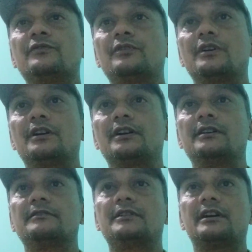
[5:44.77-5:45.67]

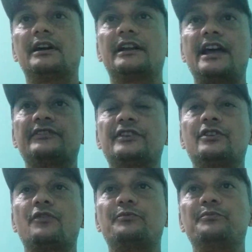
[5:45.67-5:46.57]

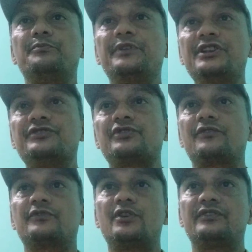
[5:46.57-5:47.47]
of breach
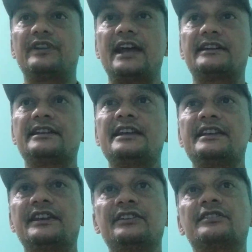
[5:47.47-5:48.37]
of
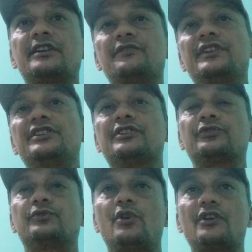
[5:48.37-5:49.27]
contract,
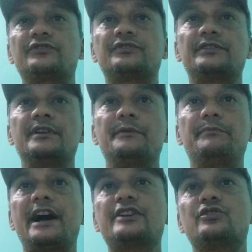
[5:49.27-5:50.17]
inconvenience caused
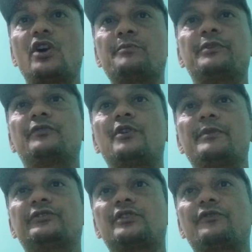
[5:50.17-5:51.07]
by
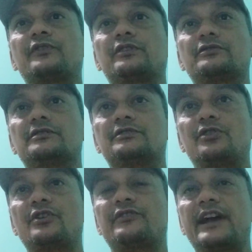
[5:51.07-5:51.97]
non-performance of
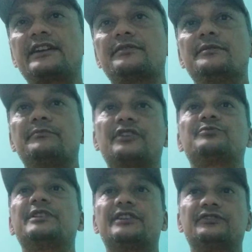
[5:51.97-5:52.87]
contract
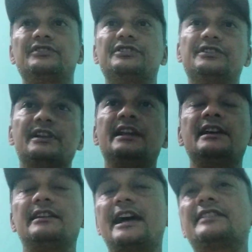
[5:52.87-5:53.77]
must be considered.
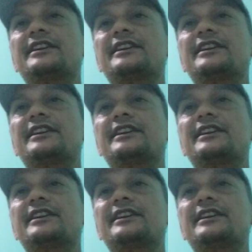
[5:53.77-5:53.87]
Like the